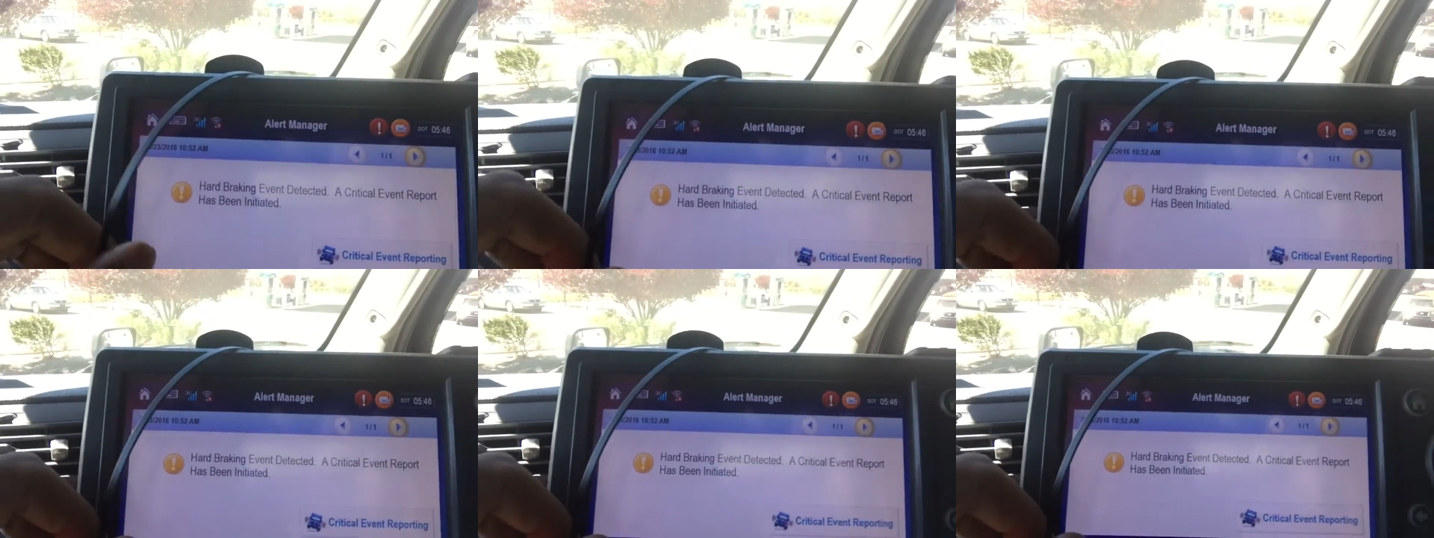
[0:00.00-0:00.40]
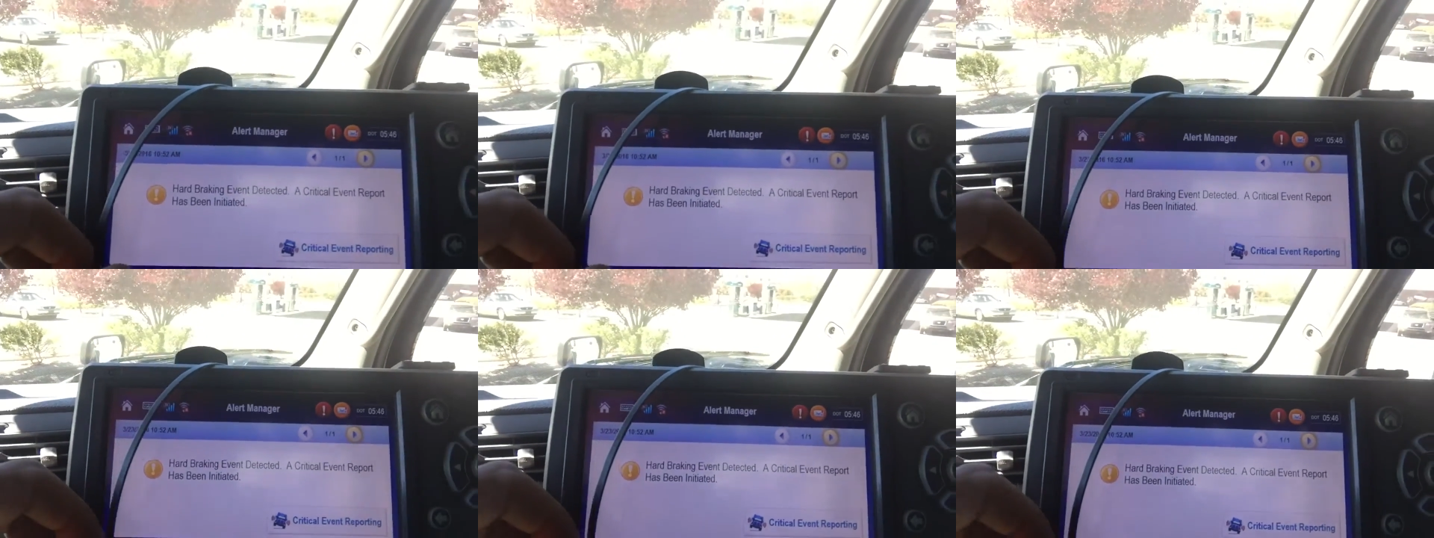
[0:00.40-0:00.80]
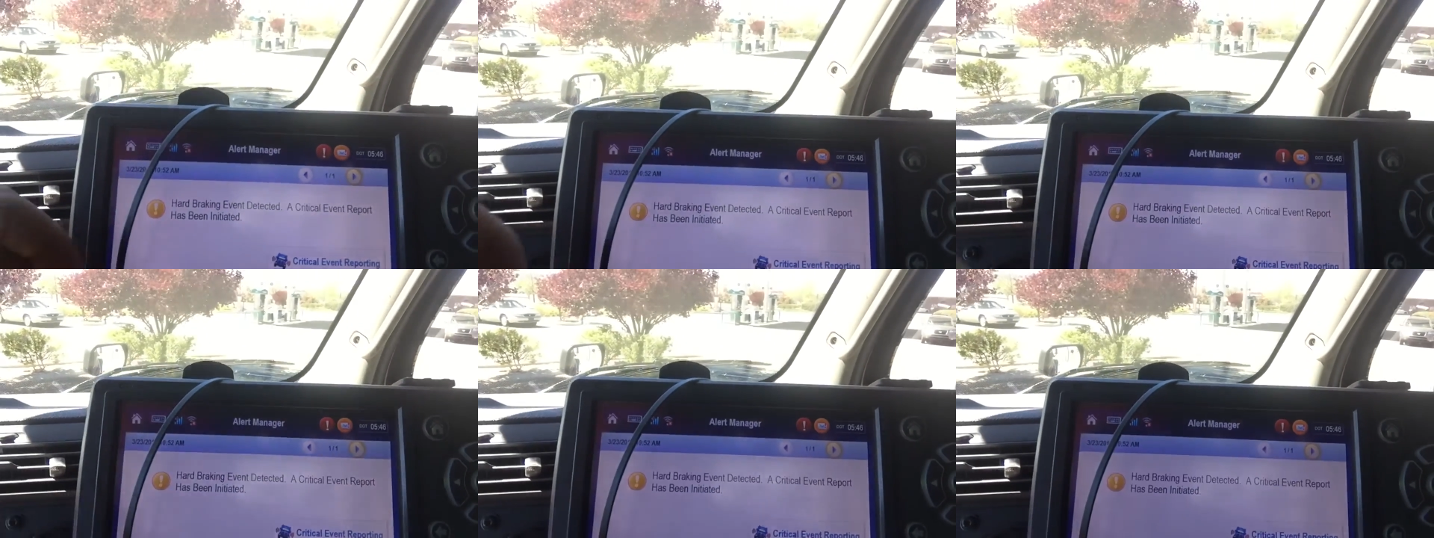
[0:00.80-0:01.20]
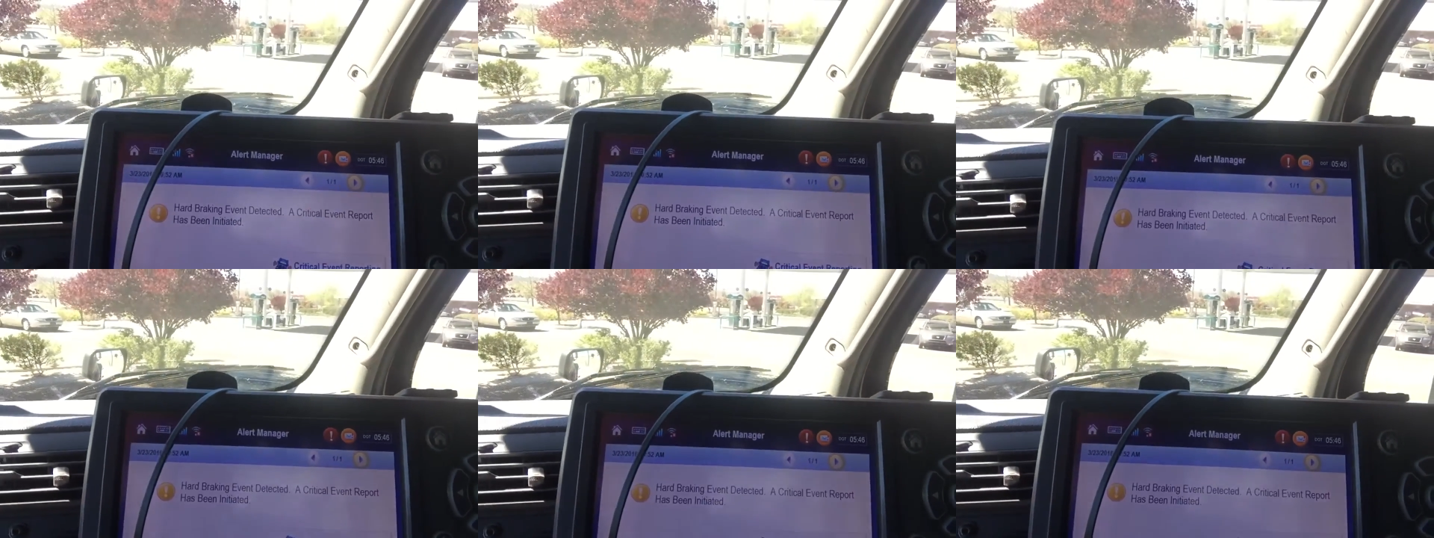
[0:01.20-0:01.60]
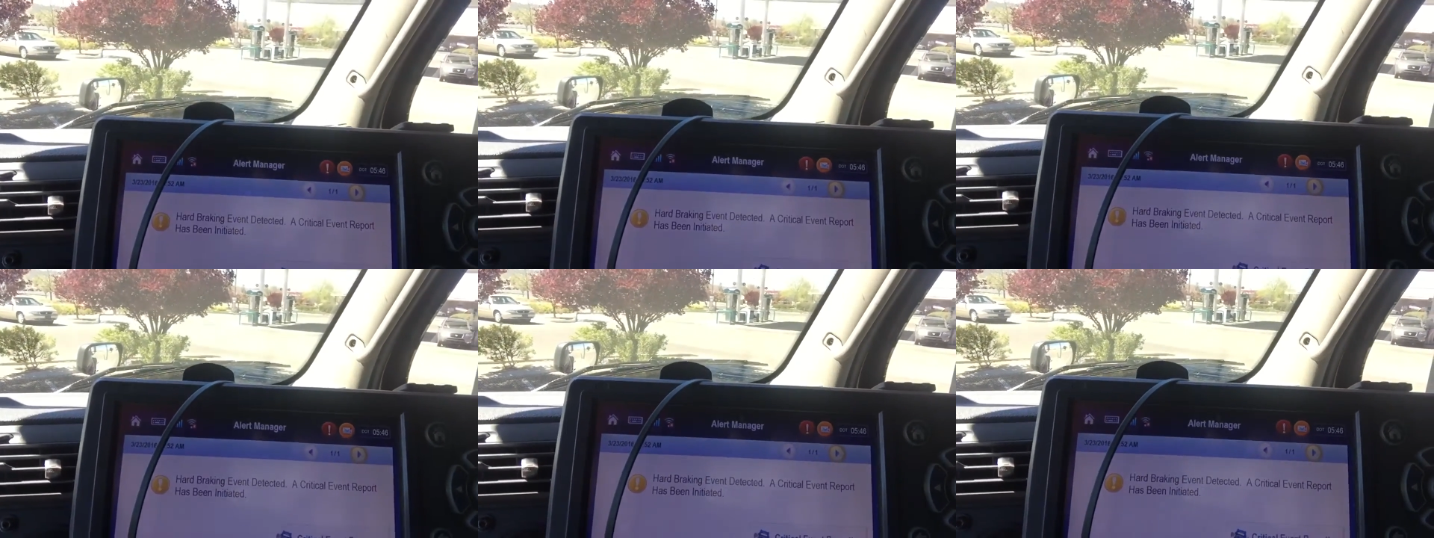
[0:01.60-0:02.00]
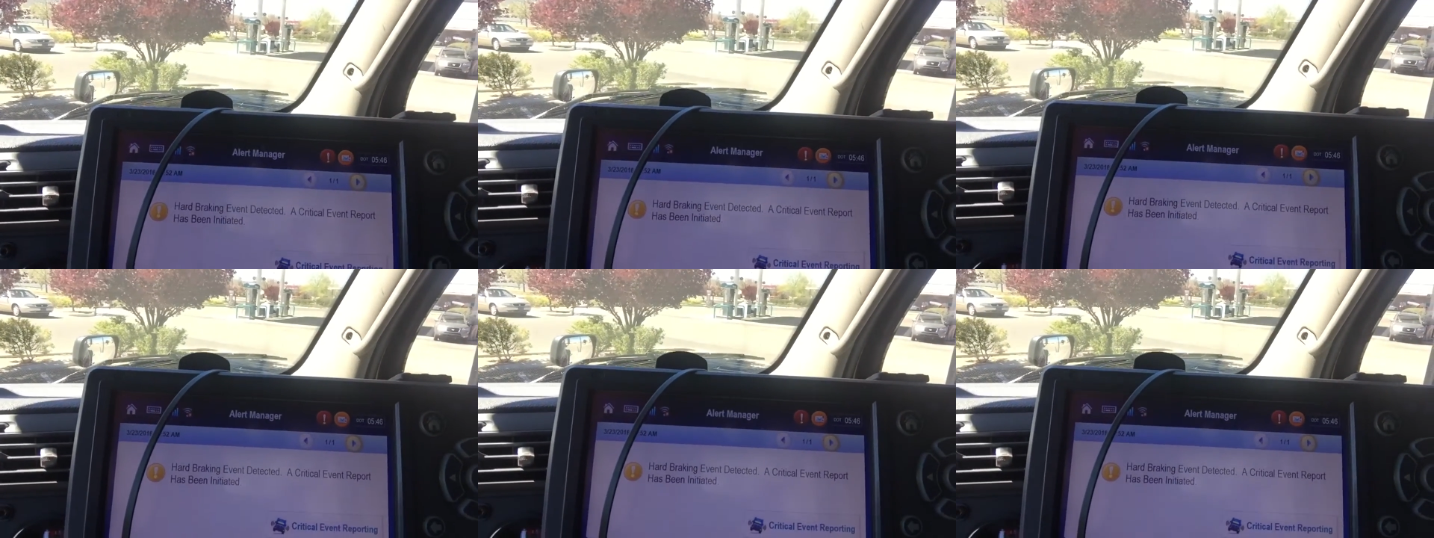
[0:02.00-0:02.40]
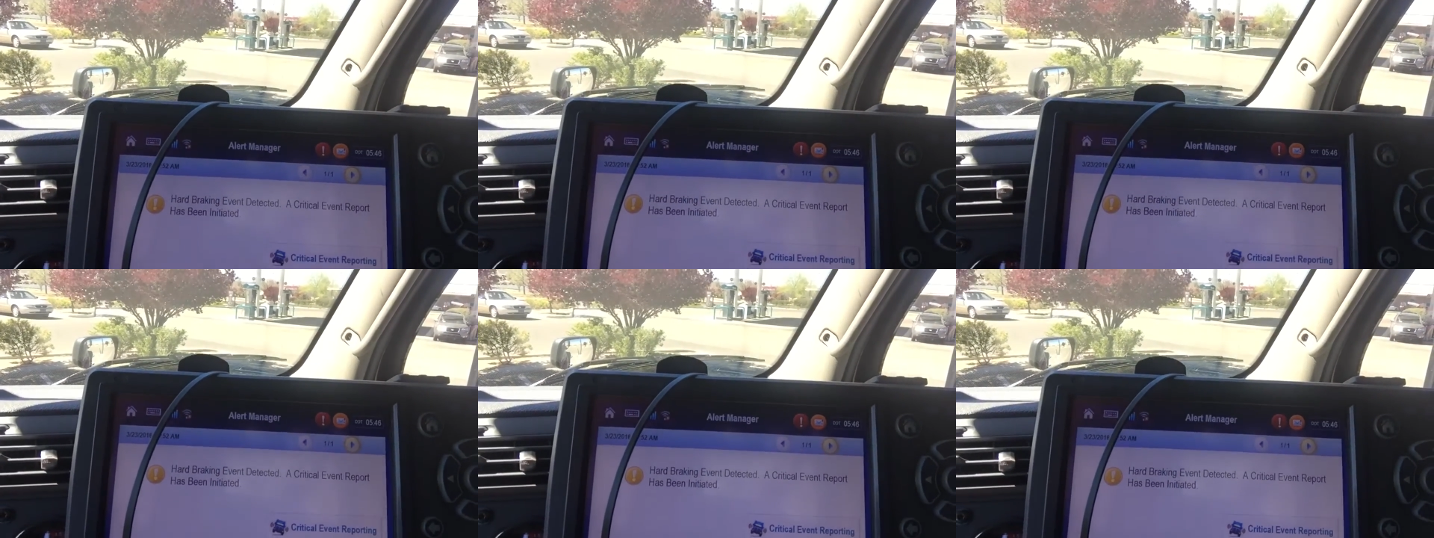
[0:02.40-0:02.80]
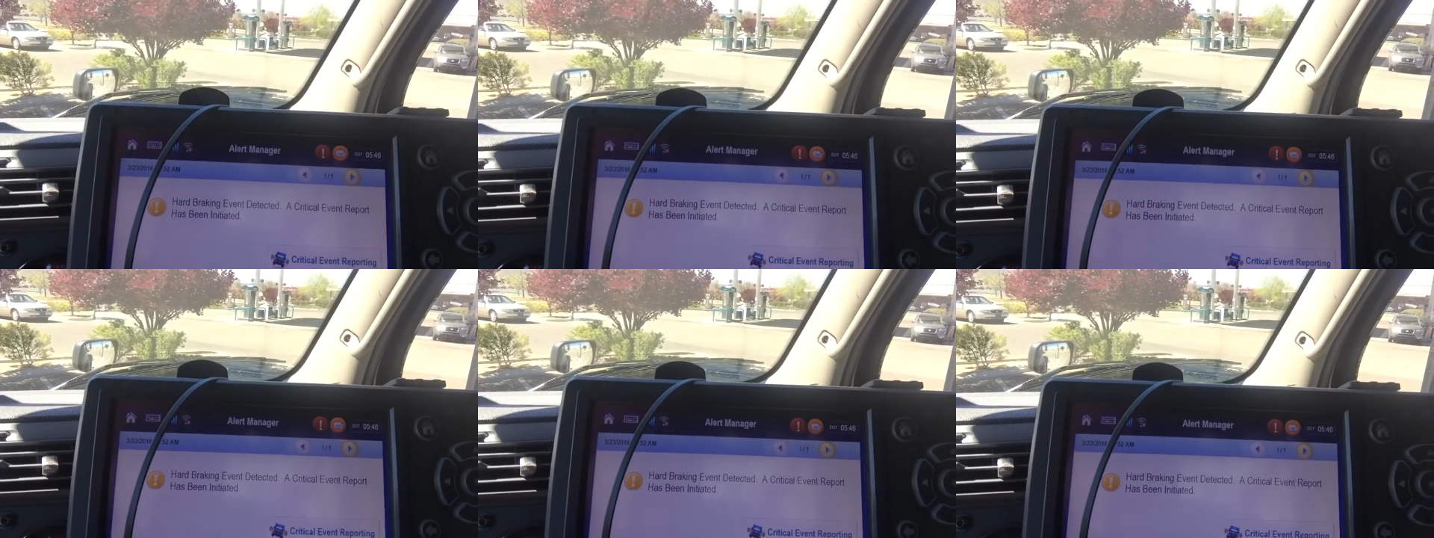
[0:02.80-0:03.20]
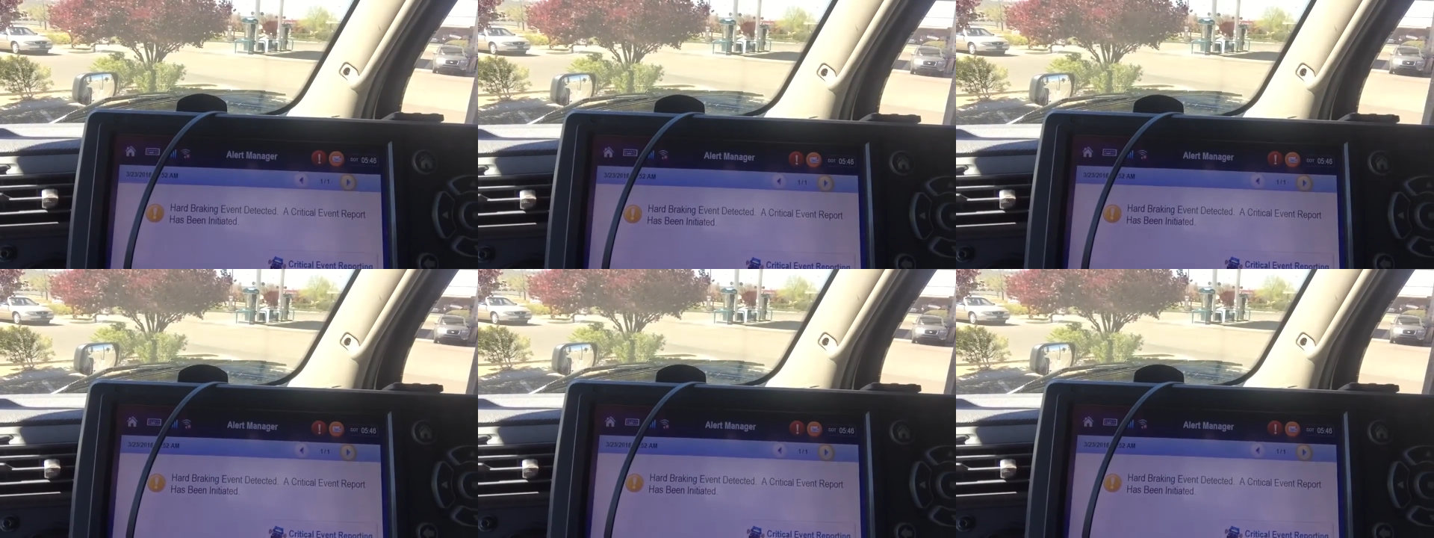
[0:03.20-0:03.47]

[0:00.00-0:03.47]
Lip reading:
[unreadable: no face in view]